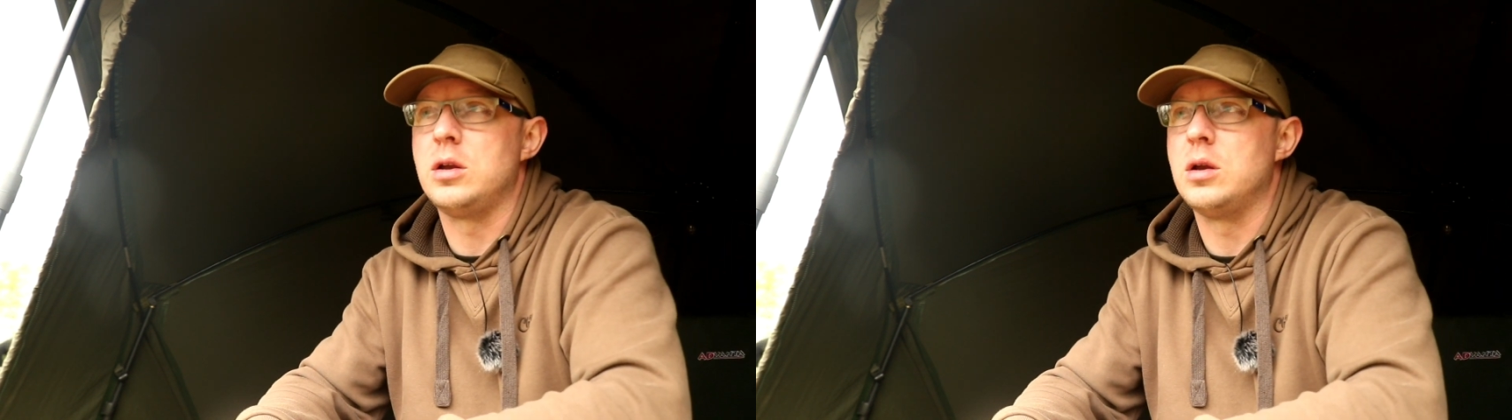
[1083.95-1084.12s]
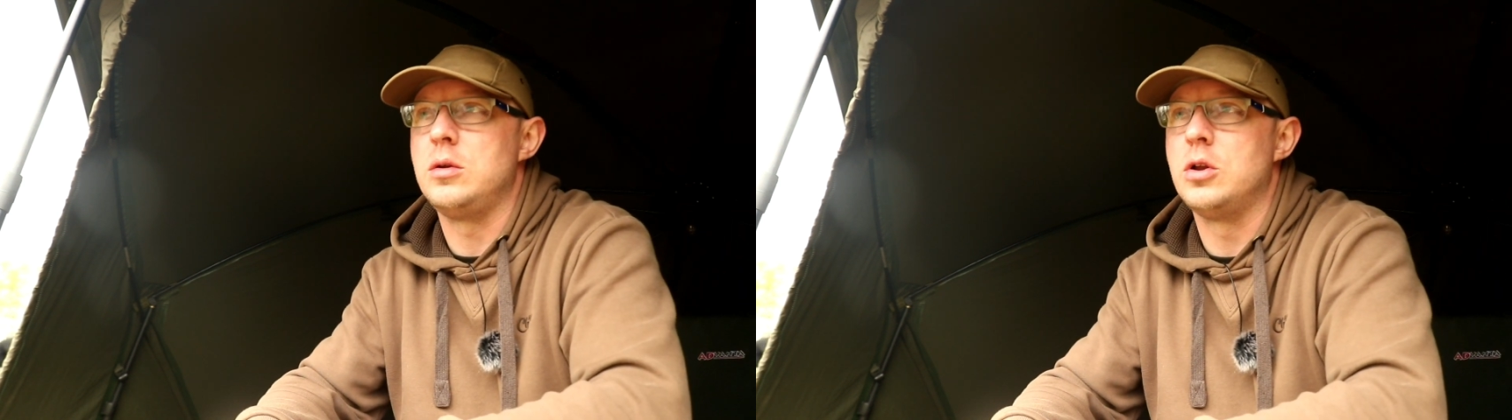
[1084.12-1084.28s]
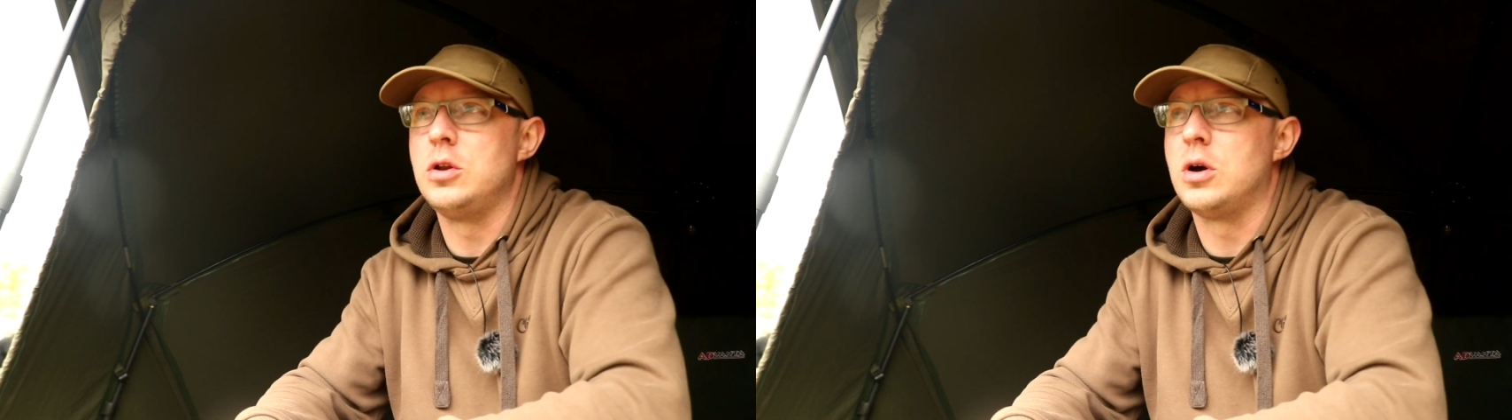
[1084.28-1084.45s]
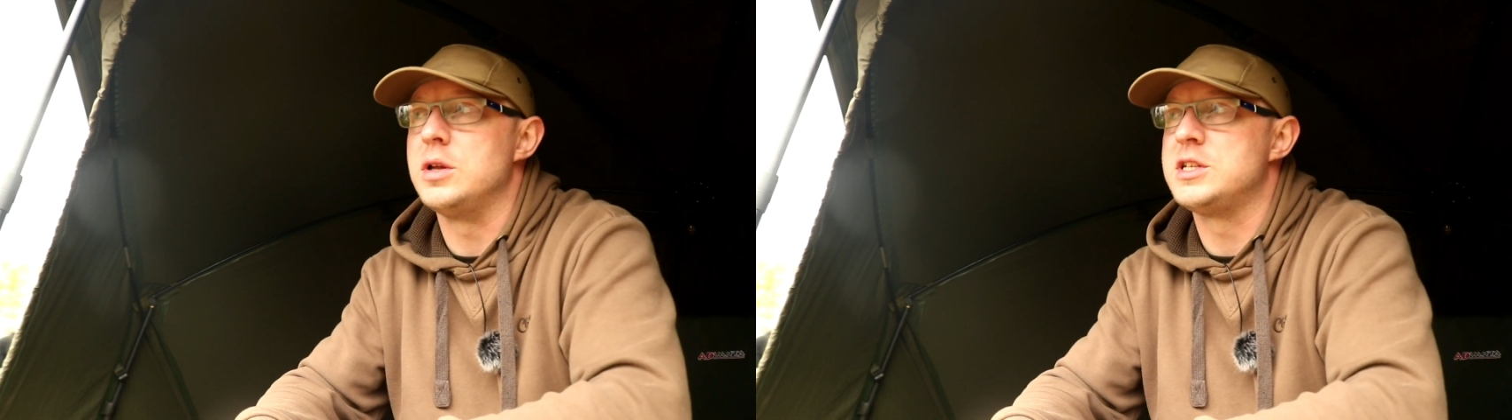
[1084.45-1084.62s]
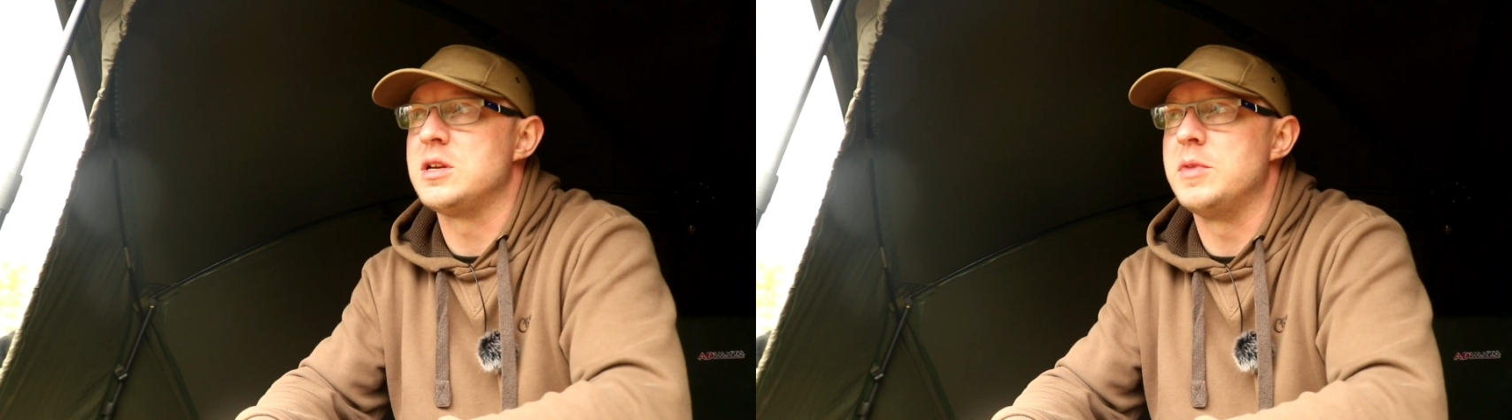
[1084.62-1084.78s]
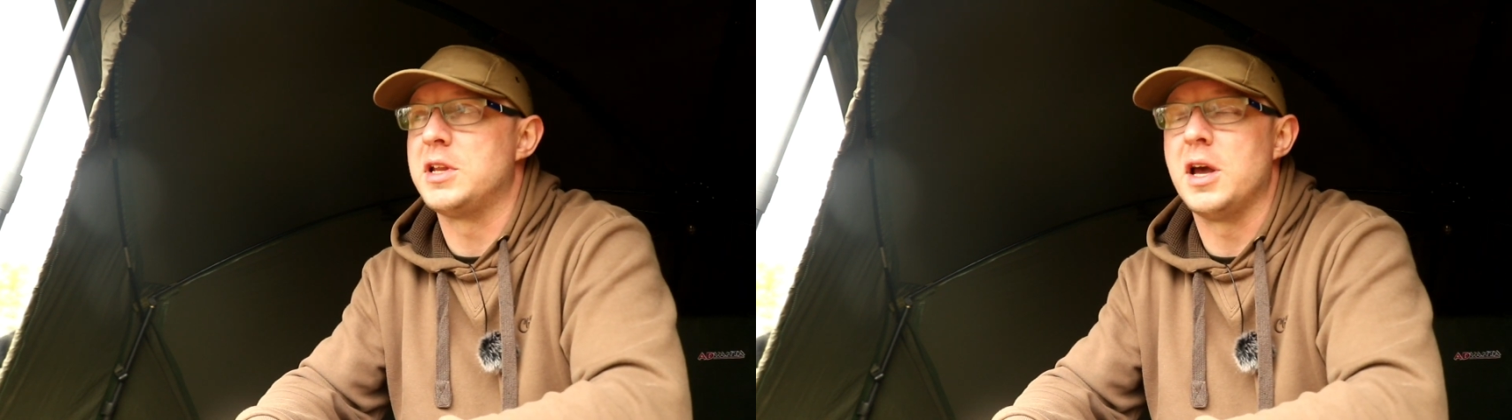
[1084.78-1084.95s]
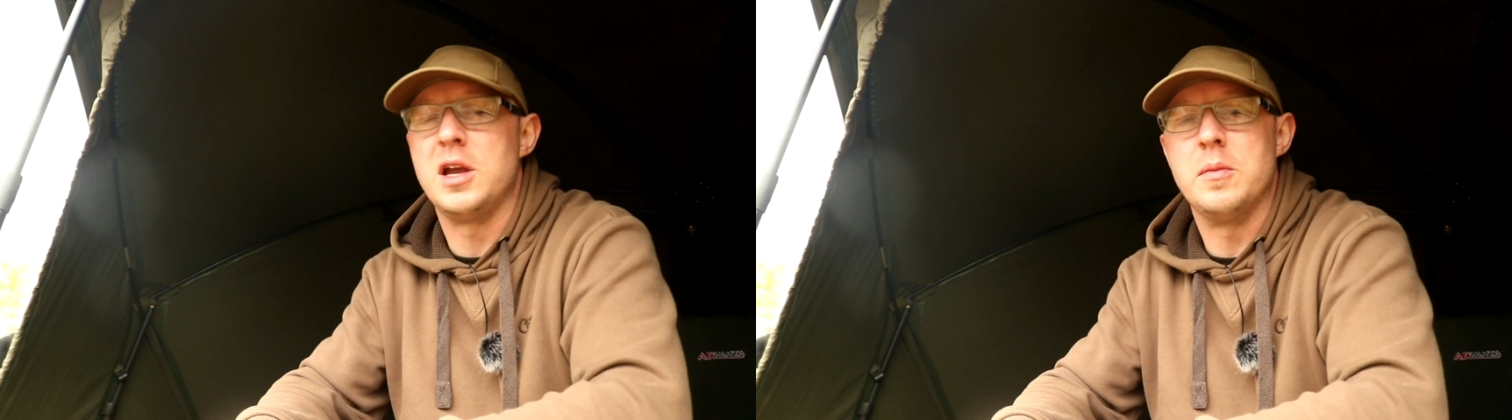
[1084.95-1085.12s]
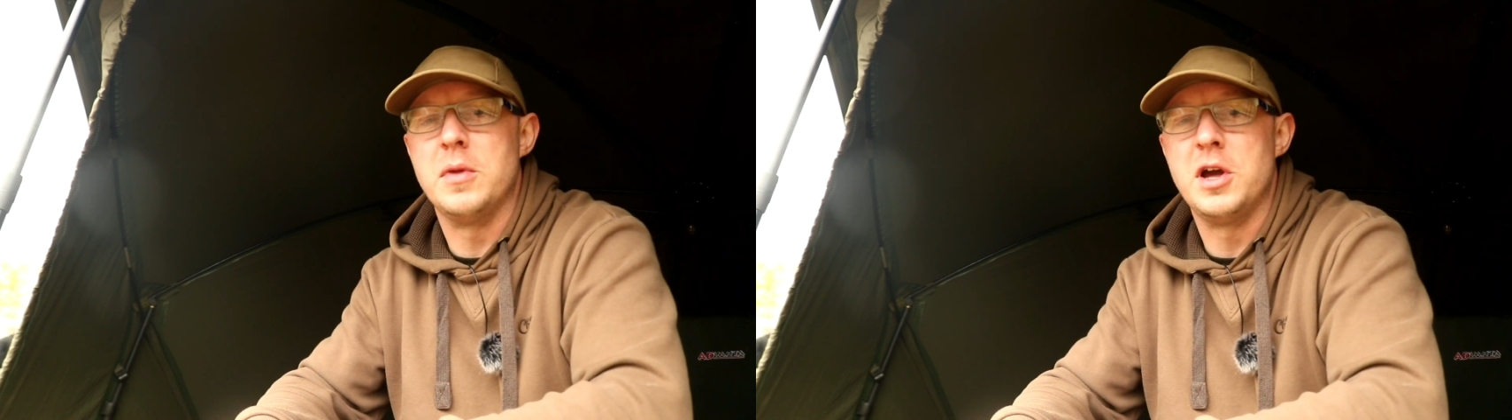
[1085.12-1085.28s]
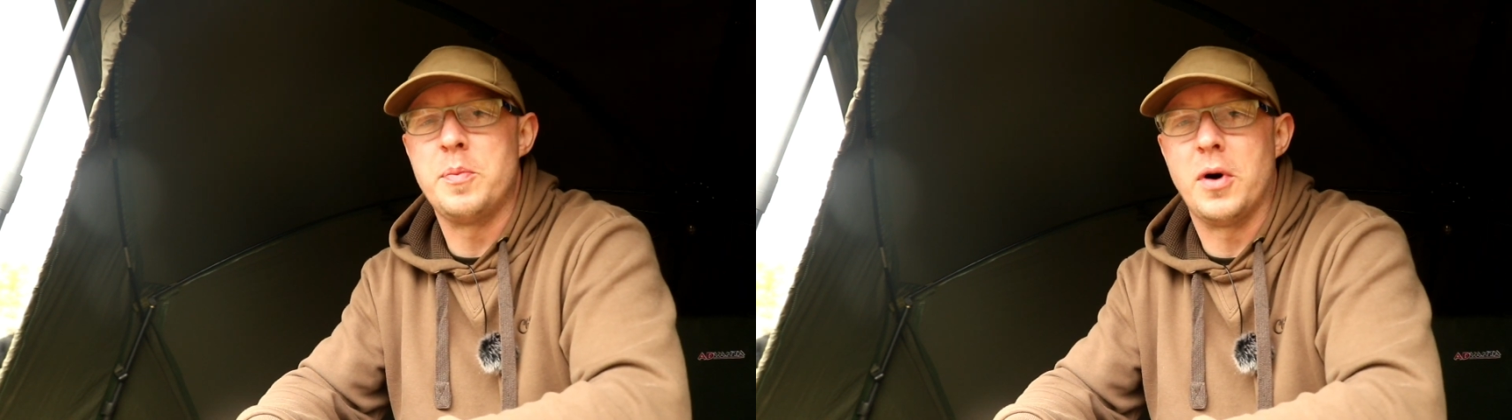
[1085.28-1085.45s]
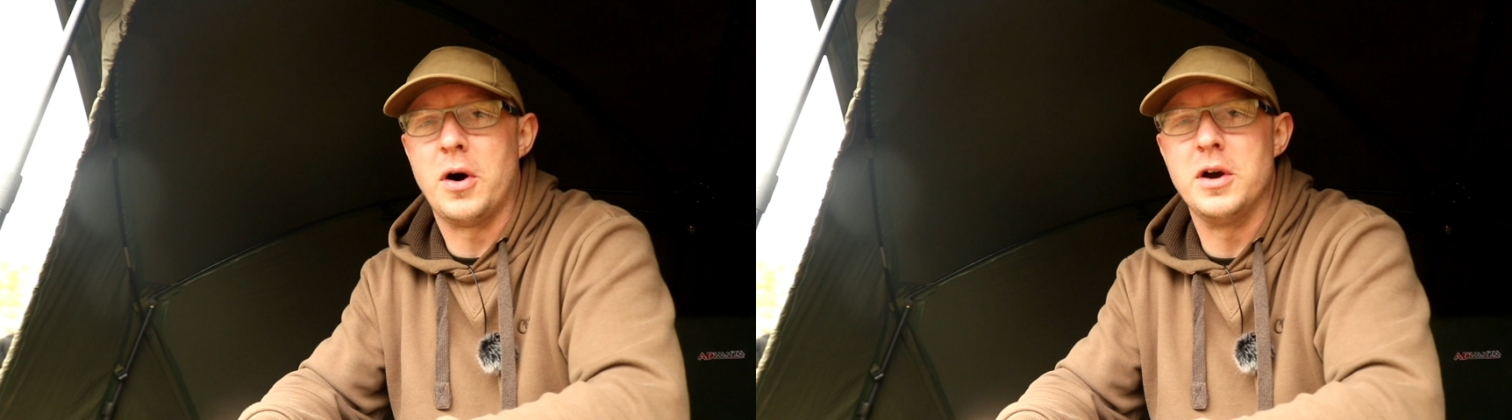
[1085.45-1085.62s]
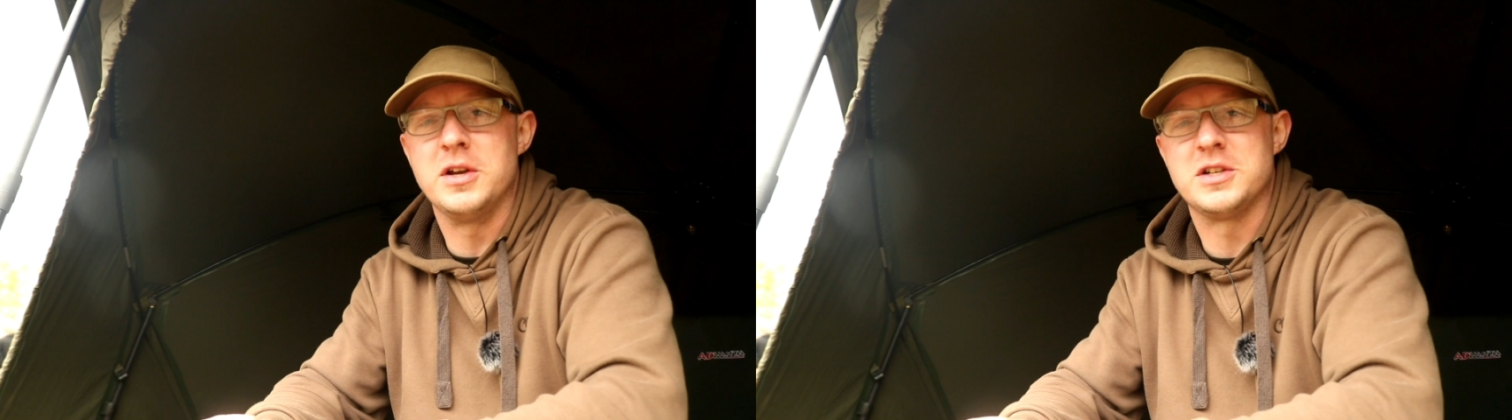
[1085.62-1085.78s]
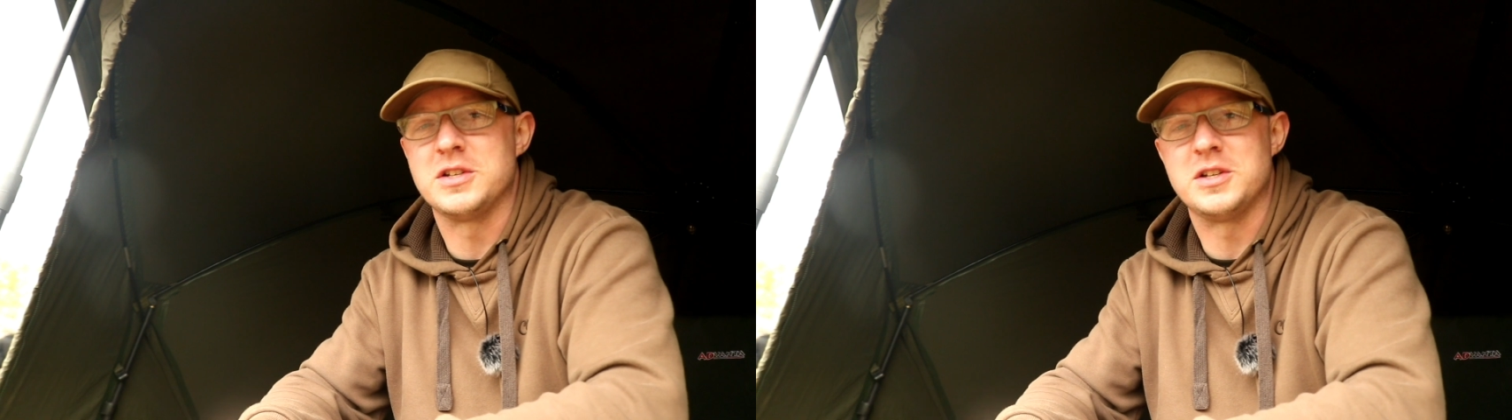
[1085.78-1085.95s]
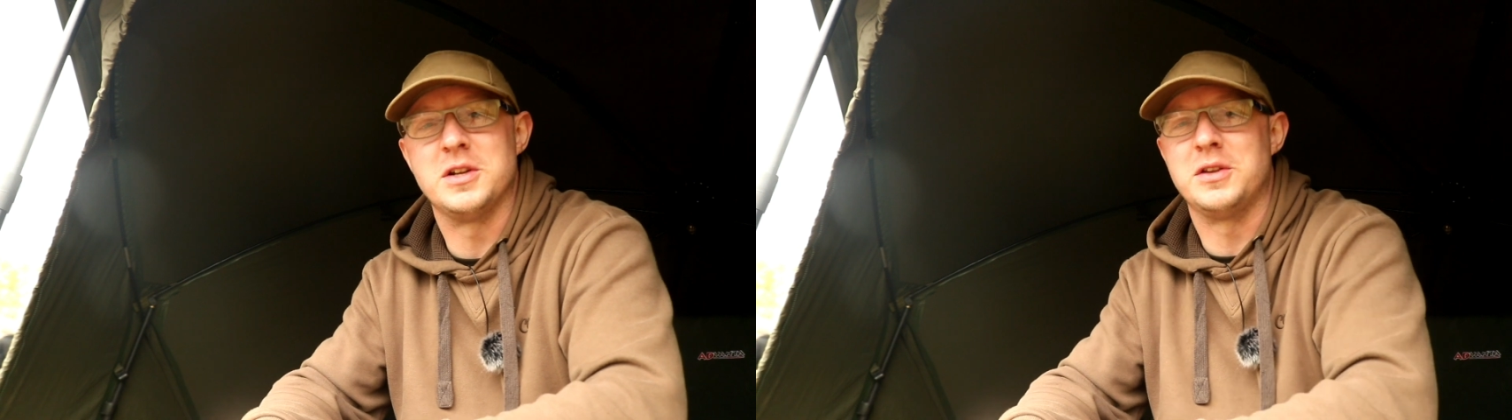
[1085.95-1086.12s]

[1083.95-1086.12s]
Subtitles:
not intimidating me, boys.